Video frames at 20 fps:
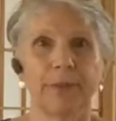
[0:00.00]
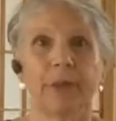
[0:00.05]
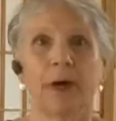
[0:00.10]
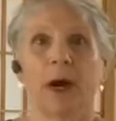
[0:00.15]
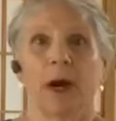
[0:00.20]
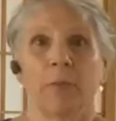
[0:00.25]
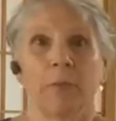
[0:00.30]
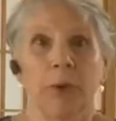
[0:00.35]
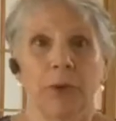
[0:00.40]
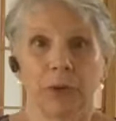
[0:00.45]

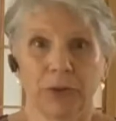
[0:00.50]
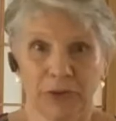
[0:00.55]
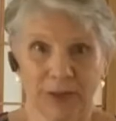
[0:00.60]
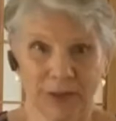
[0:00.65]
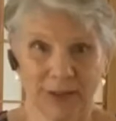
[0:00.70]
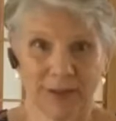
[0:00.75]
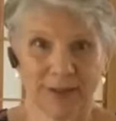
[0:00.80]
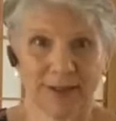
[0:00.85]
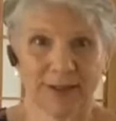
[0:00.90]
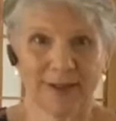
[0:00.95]
our
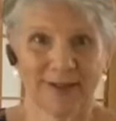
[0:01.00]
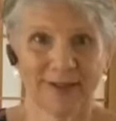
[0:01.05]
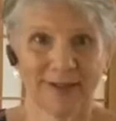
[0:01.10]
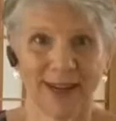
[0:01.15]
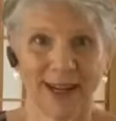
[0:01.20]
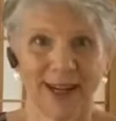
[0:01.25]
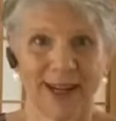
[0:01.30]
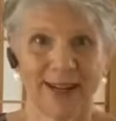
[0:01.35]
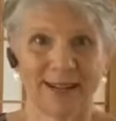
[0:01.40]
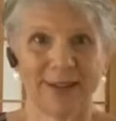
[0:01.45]
Moses,
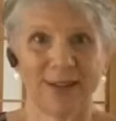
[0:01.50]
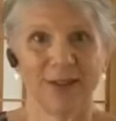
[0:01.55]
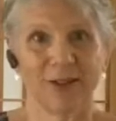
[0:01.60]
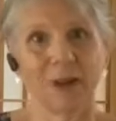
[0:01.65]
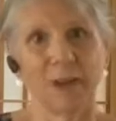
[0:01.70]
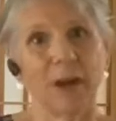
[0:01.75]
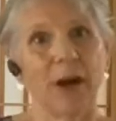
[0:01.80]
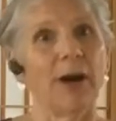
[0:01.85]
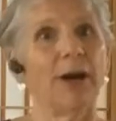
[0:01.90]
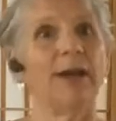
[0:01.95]
right?
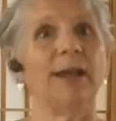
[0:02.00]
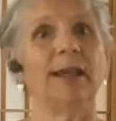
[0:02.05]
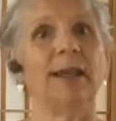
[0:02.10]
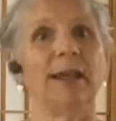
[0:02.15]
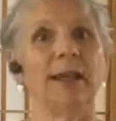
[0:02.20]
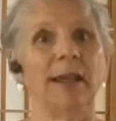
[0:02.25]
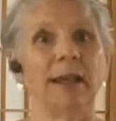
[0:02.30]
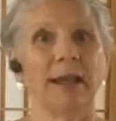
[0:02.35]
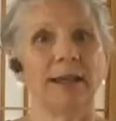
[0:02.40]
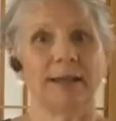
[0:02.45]
To our
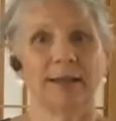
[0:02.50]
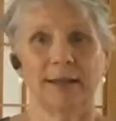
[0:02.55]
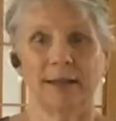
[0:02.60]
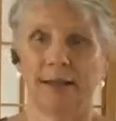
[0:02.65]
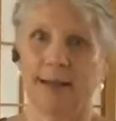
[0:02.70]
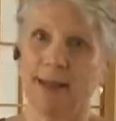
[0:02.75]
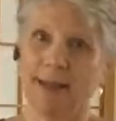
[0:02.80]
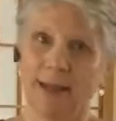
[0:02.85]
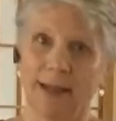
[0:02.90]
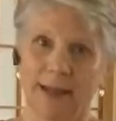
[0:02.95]
enlightened
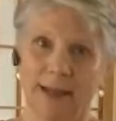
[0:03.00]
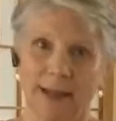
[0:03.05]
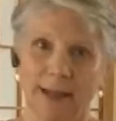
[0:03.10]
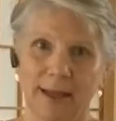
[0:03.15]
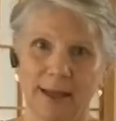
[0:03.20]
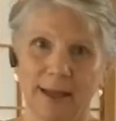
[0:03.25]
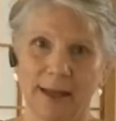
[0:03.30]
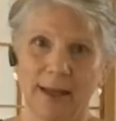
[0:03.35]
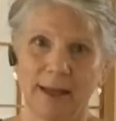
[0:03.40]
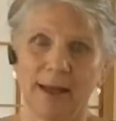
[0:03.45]

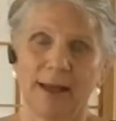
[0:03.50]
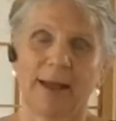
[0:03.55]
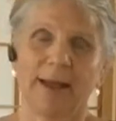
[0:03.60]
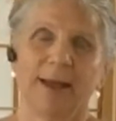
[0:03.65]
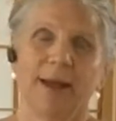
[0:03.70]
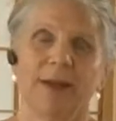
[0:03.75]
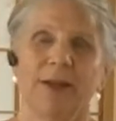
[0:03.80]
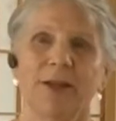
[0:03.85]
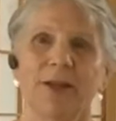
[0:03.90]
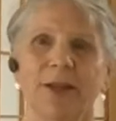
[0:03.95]
thinking,
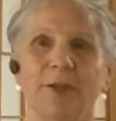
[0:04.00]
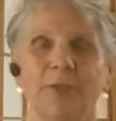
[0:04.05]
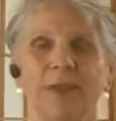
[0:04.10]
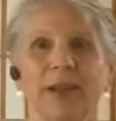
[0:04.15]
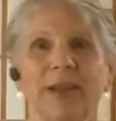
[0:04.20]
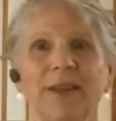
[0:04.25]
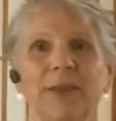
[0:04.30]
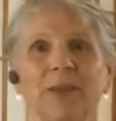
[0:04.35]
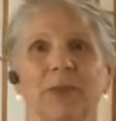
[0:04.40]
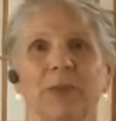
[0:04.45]
to the
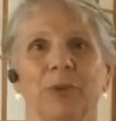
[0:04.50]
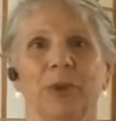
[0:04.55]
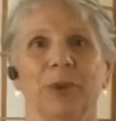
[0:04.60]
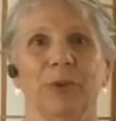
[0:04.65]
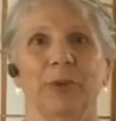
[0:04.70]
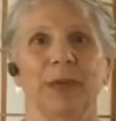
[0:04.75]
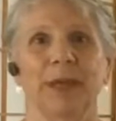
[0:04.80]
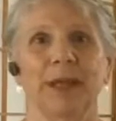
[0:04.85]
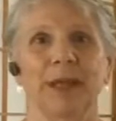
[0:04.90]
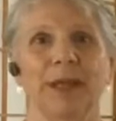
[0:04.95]
place where
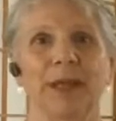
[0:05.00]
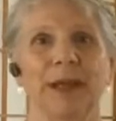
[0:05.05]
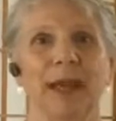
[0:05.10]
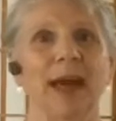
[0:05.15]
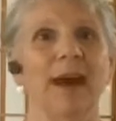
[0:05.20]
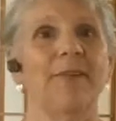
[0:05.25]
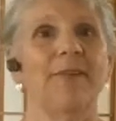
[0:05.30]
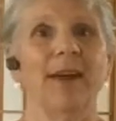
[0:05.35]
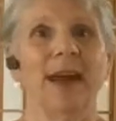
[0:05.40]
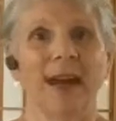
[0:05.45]
we
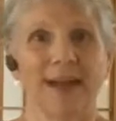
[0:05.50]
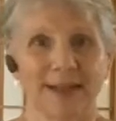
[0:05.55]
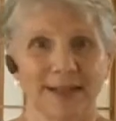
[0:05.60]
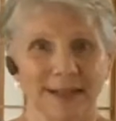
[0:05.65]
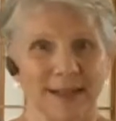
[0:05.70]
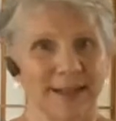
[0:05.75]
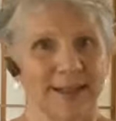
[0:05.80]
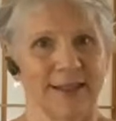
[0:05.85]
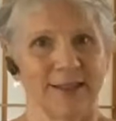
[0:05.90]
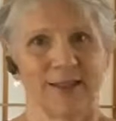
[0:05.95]
have
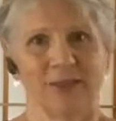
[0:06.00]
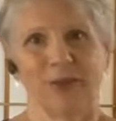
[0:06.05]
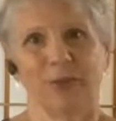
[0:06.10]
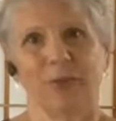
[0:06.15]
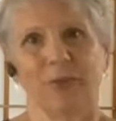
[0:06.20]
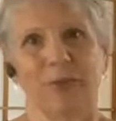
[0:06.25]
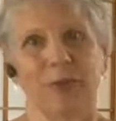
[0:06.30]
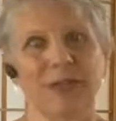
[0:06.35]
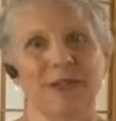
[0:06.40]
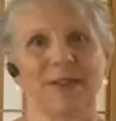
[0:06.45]
access
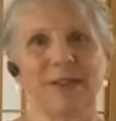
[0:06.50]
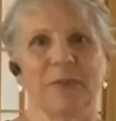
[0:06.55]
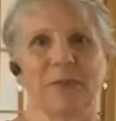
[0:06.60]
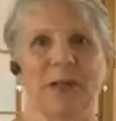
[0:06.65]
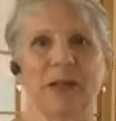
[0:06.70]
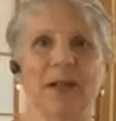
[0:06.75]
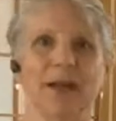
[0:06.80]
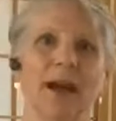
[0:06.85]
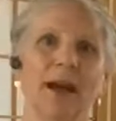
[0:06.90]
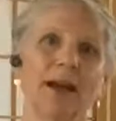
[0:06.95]
to wisdom
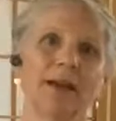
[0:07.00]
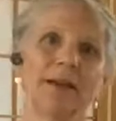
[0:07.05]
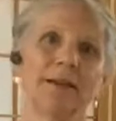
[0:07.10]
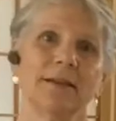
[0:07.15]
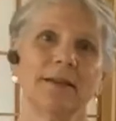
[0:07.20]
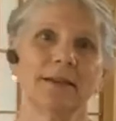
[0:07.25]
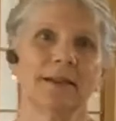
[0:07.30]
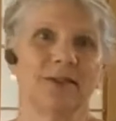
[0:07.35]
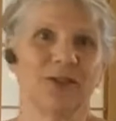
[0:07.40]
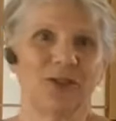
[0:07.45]
and
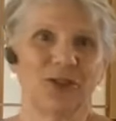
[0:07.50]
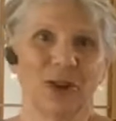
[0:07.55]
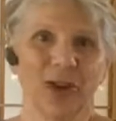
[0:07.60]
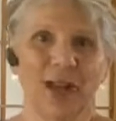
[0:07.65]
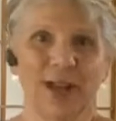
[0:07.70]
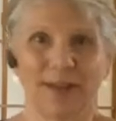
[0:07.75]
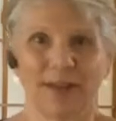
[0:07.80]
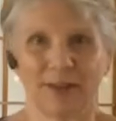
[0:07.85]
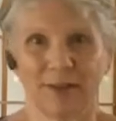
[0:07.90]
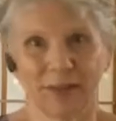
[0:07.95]
guidance and
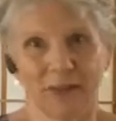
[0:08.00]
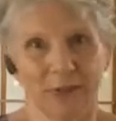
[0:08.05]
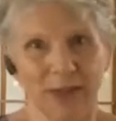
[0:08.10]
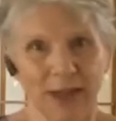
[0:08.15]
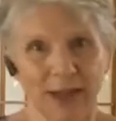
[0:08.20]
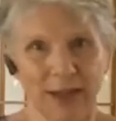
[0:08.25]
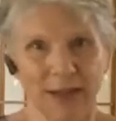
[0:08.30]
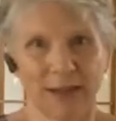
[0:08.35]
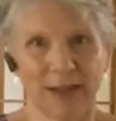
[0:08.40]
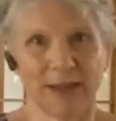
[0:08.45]
strength and
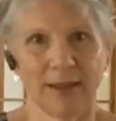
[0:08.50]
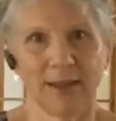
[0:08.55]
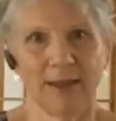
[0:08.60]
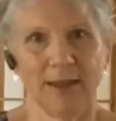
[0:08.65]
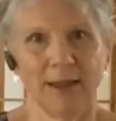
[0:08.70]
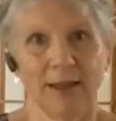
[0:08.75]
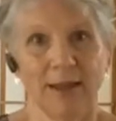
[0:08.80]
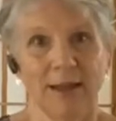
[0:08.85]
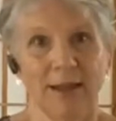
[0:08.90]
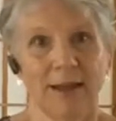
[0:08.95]
faith,
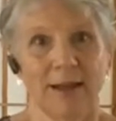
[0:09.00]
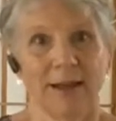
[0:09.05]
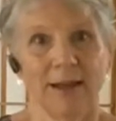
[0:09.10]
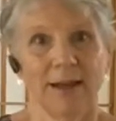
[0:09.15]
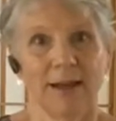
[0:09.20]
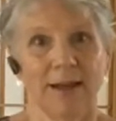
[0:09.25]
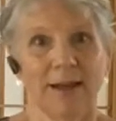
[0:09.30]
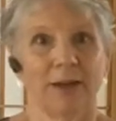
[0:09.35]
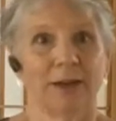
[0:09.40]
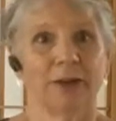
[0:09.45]

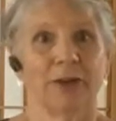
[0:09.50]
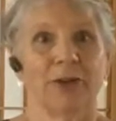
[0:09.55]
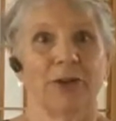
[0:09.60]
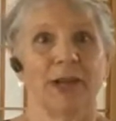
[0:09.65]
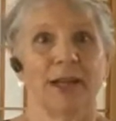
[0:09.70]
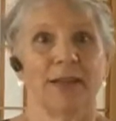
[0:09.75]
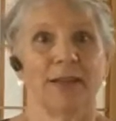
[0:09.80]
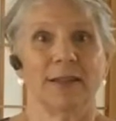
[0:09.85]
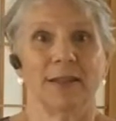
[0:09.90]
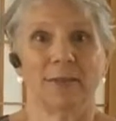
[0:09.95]

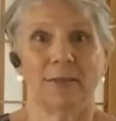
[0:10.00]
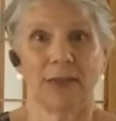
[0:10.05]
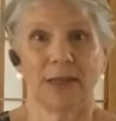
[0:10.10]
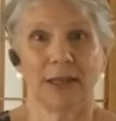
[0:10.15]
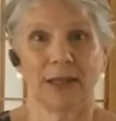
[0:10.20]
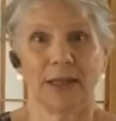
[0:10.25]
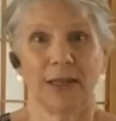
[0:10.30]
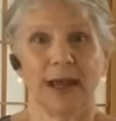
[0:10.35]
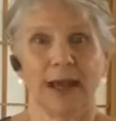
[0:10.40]
creativity,